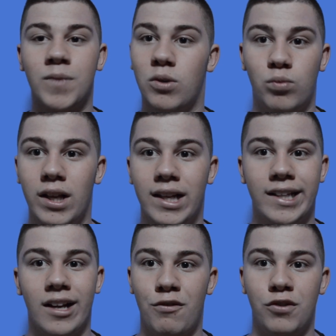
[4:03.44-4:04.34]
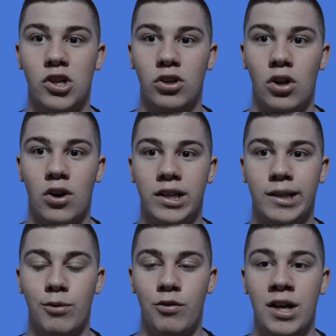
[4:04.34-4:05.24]
really excited for Jude Law in
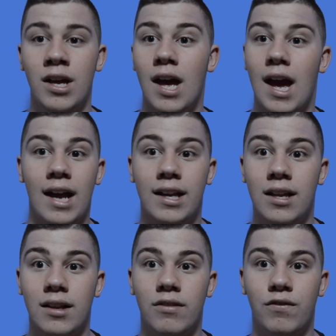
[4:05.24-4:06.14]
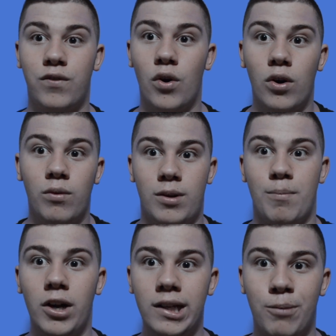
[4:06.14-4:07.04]
this movie, and for the
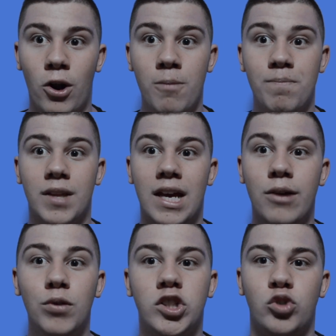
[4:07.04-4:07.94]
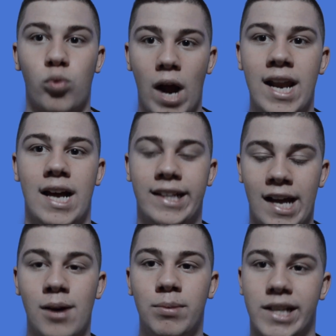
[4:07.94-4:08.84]
most part, he was great as
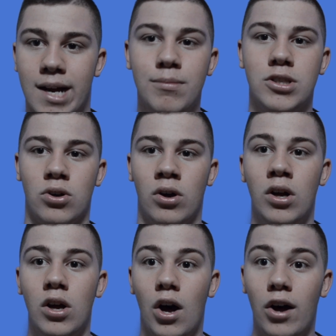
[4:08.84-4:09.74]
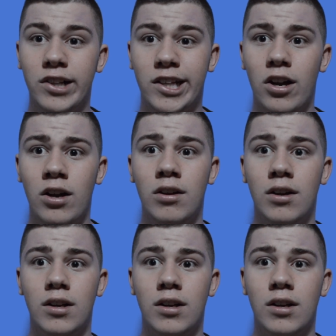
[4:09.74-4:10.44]
Albus Dumbledore. Also,